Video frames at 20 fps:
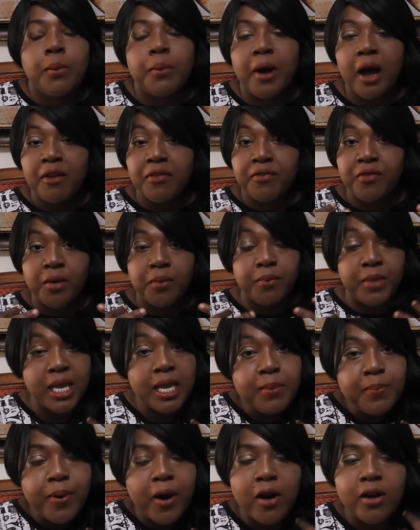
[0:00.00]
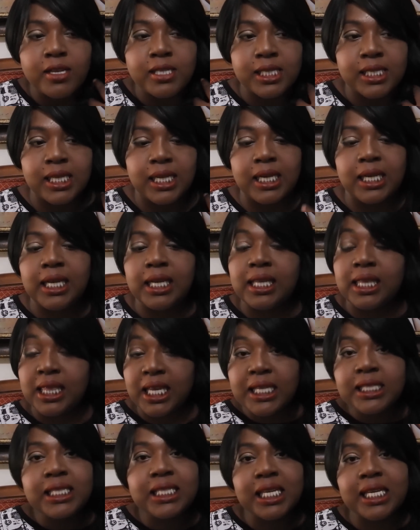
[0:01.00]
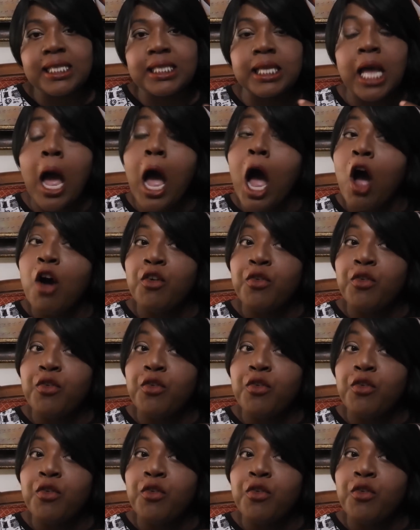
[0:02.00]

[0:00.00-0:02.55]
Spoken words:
But for me personally, this is